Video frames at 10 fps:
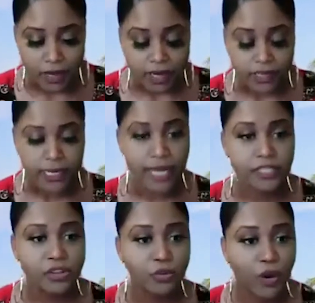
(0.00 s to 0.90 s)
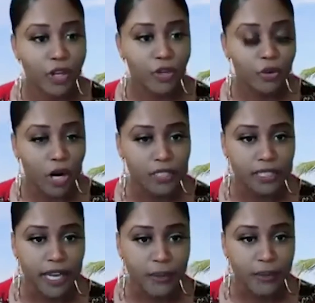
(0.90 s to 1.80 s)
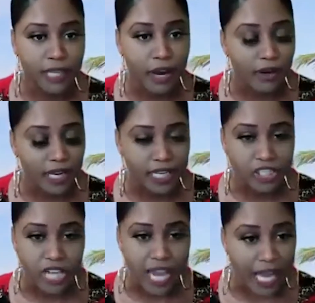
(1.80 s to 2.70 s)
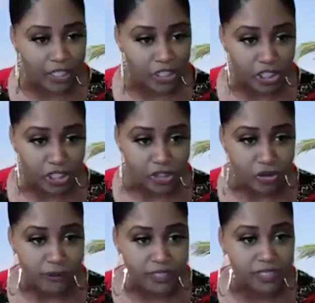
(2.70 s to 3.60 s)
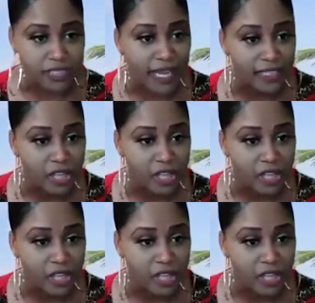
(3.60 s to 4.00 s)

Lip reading: gotten to where you are today without any challenges or mistakes.